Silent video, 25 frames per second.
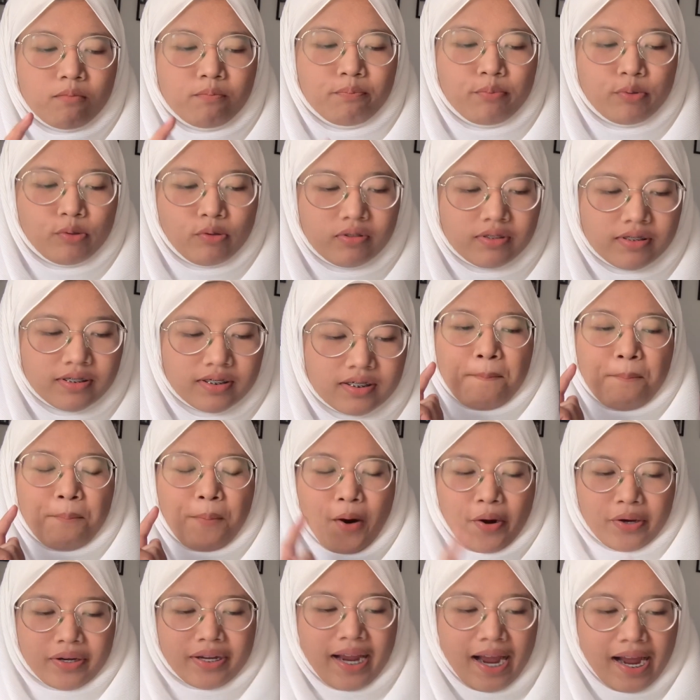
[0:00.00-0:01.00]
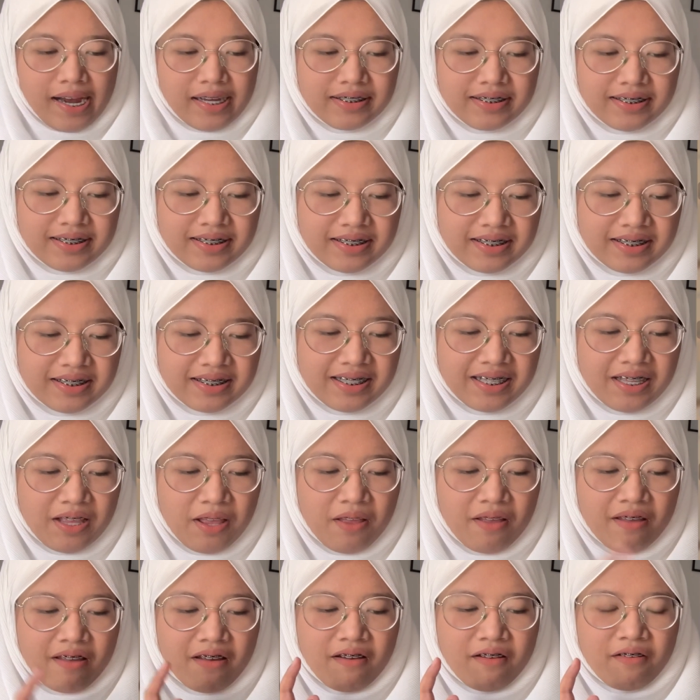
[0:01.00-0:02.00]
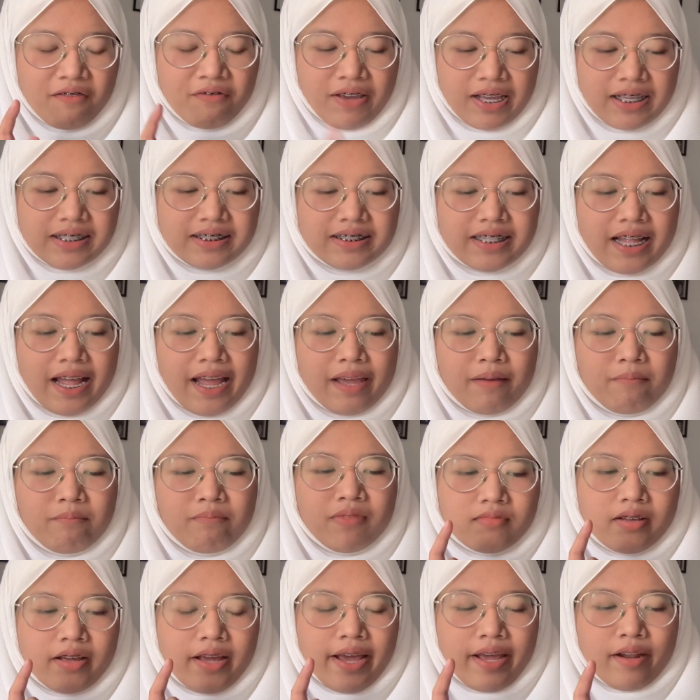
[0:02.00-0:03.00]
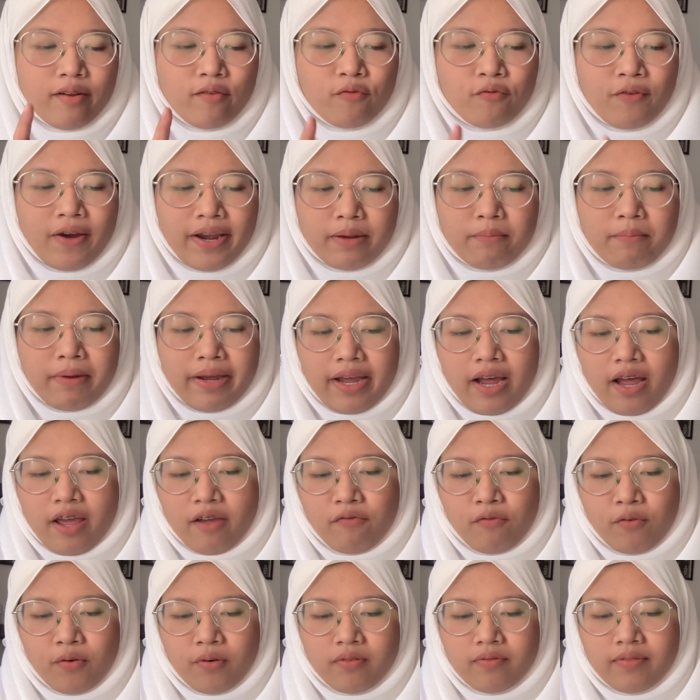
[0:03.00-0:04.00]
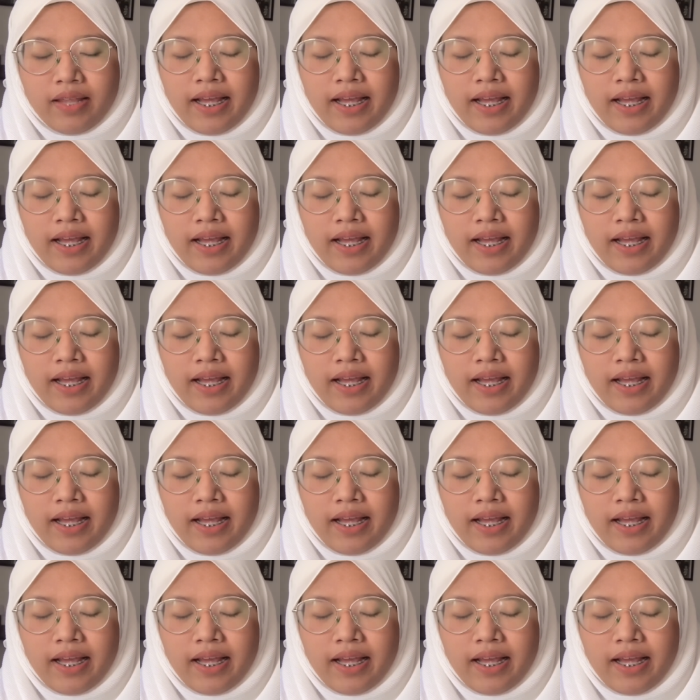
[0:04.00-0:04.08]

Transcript: books, podcasts, FaceTime, and Find My iPhone.